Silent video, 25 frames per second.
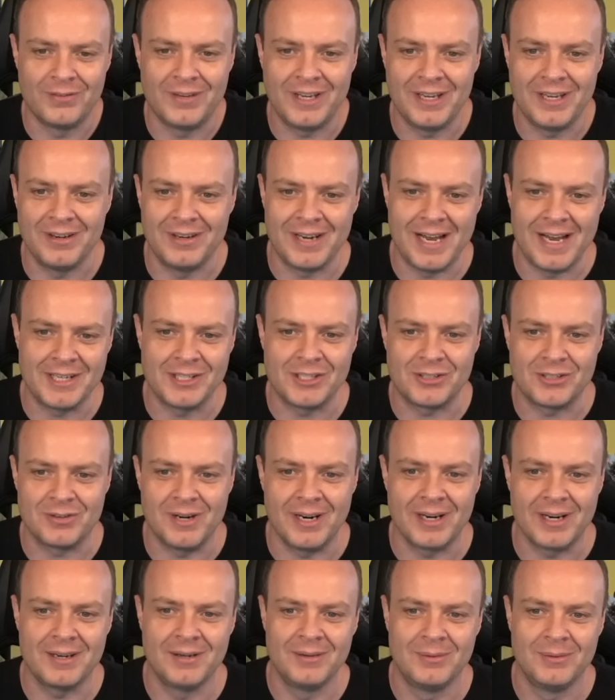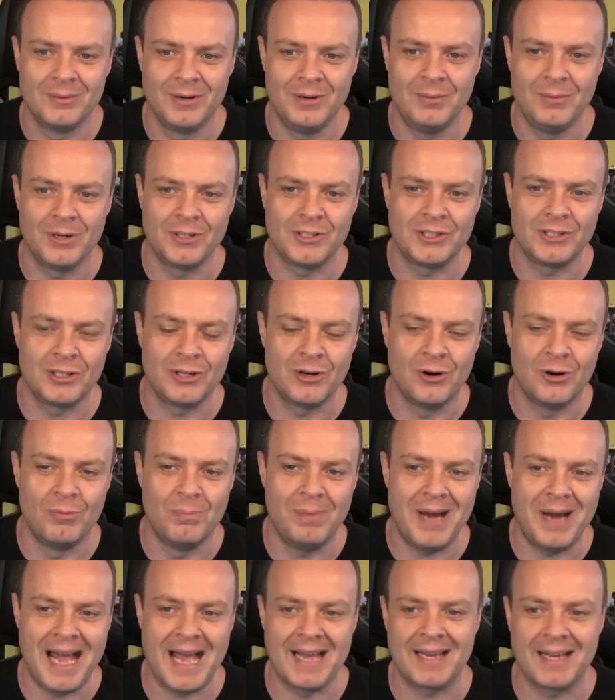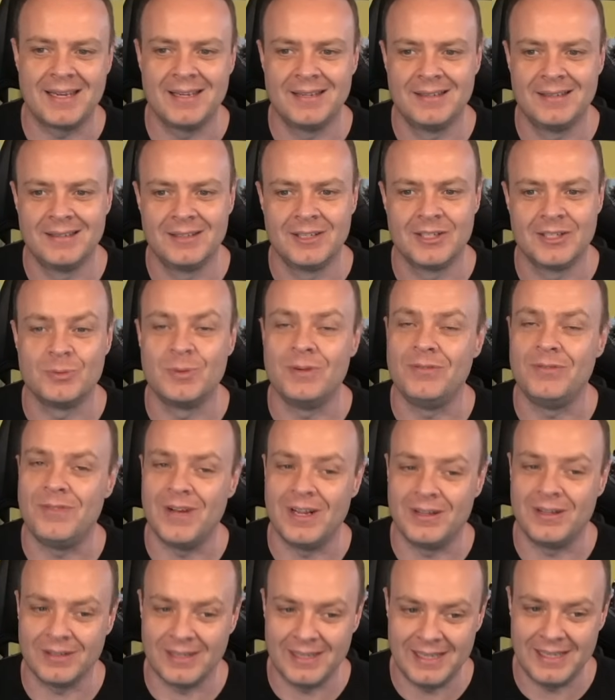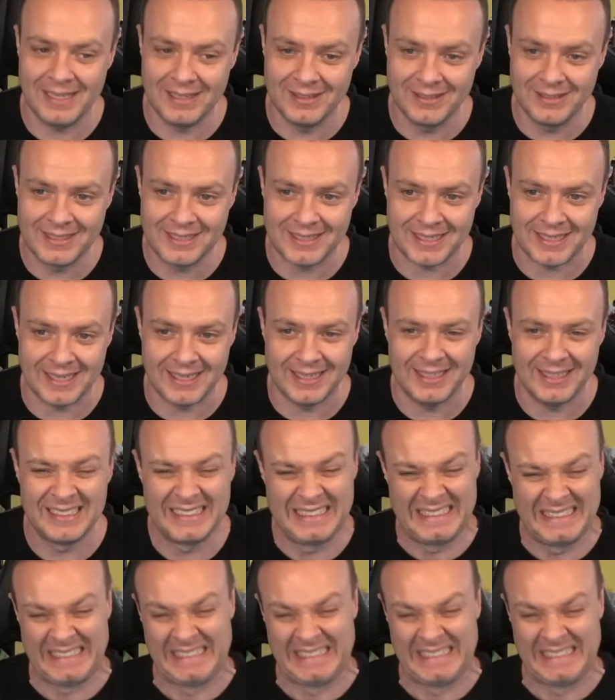have killed Ansarek, we want to go back because we felt guilty.